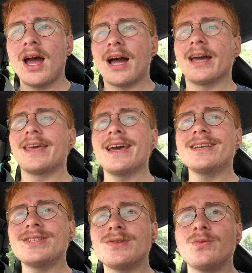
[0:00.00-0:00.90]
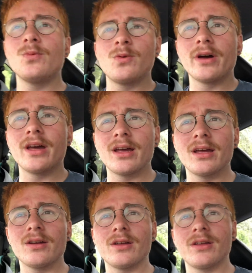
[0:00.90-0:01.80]
I guess what
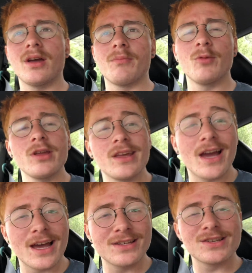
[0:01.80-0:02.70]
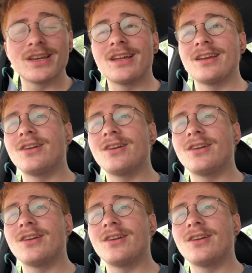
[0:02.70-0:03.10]
I'm really asking,